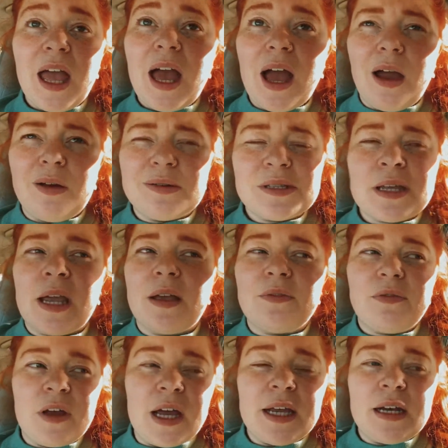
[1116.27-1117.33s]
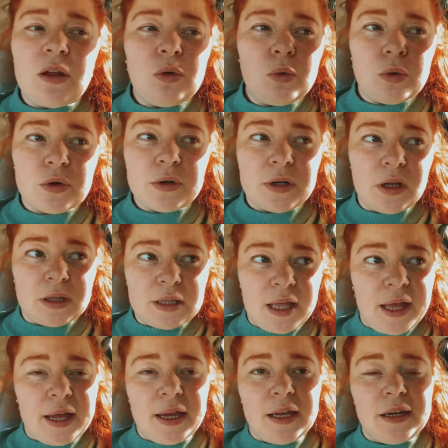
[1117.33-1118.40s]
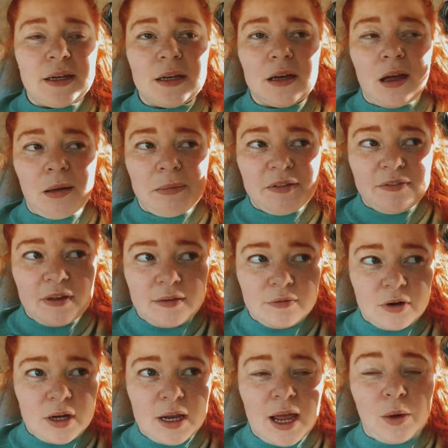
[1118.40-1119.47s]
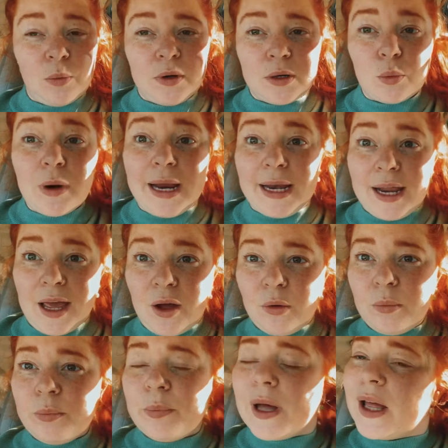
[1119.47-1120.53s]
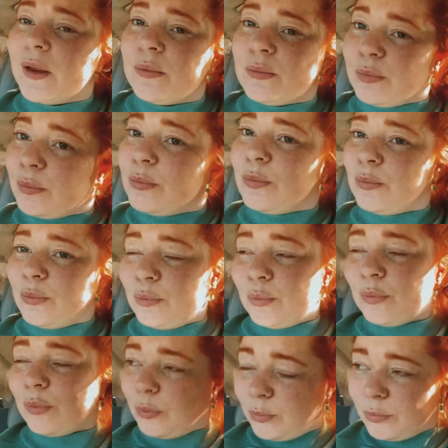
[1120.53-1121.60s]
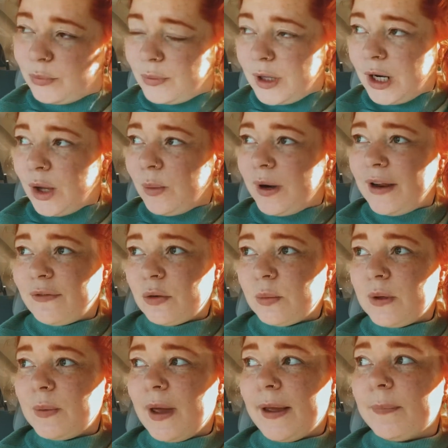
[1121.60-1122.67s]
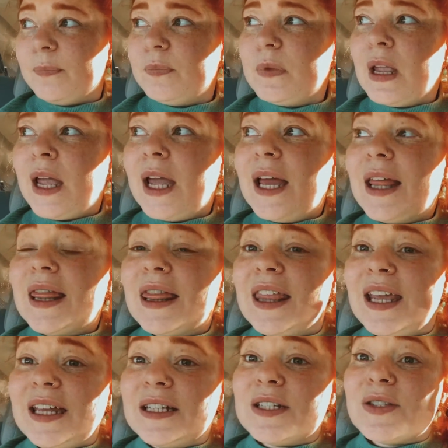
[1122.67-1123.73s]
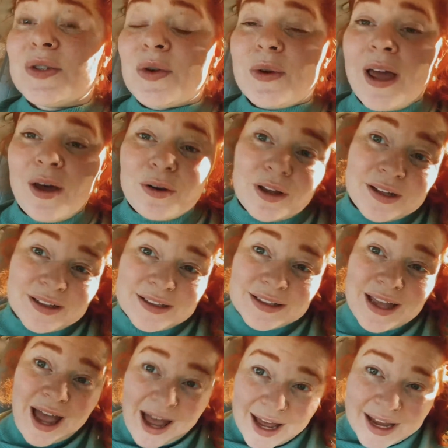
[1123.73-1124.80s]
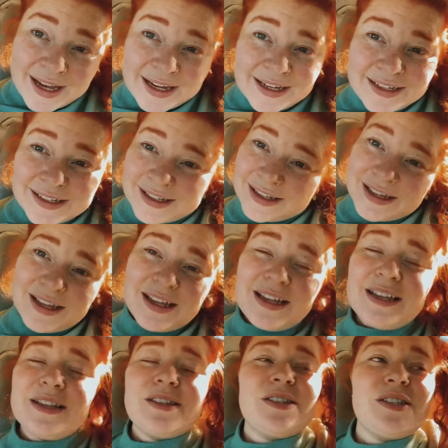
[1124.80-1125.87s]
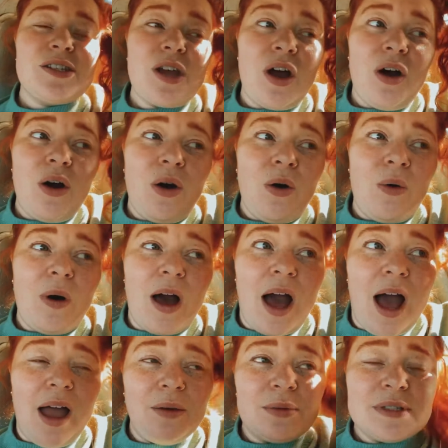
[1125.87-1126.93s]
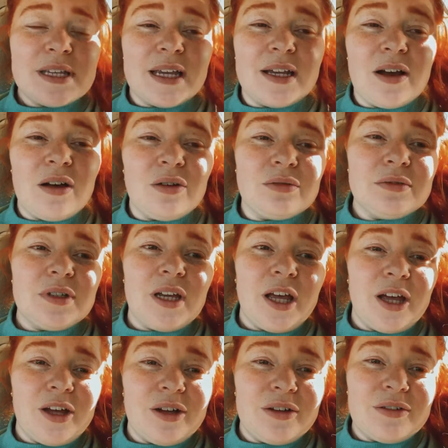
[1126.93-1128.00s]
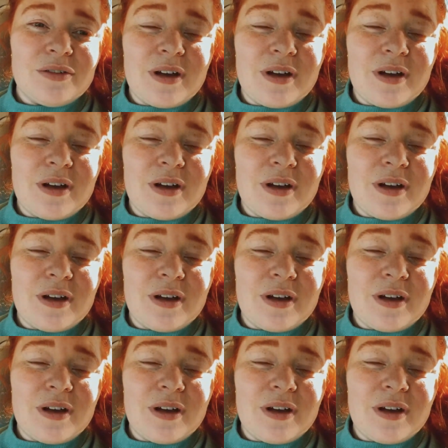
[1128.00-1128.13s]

I was like, fine, I'll order it online. Not my favorite. I want it right now, but you know, whatever, we wait. Then it sold out online, so I was like, oh no.